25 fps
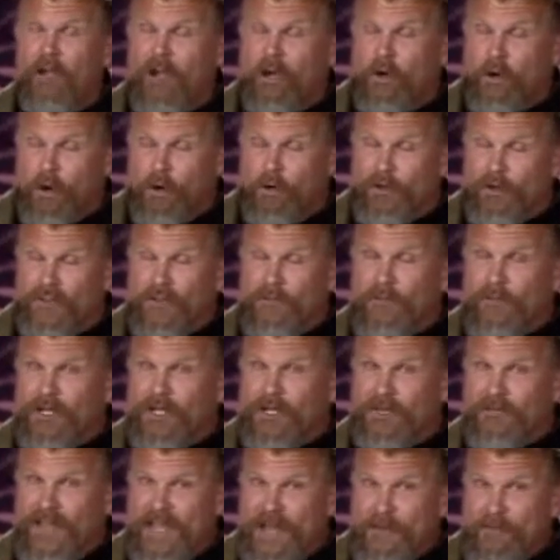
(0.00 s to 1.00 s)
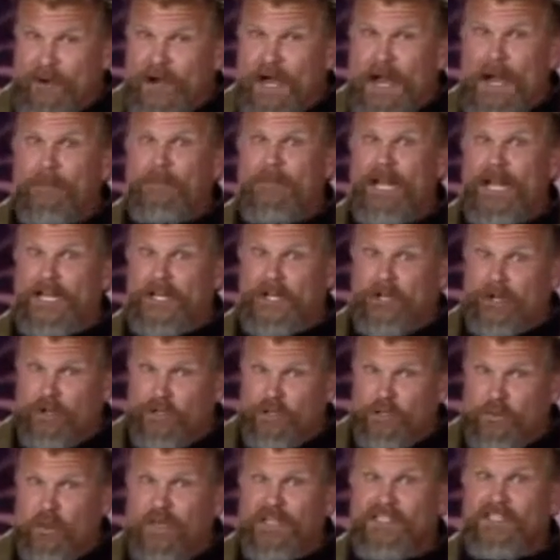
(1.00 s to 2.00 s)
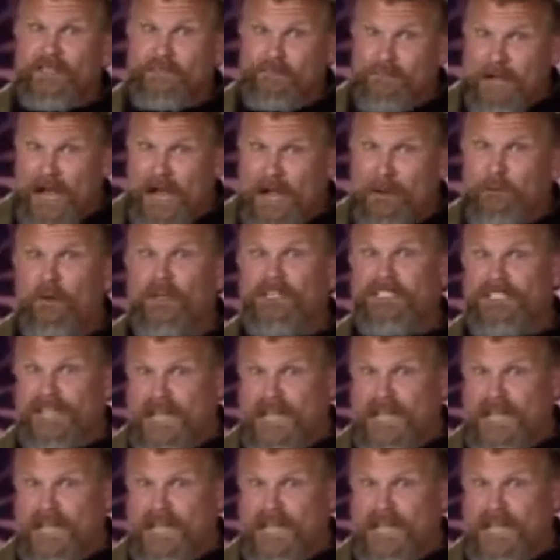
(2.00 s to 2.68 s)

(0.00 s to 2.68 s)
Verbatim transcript: quoting the book of Abraham, like yours was and mine was,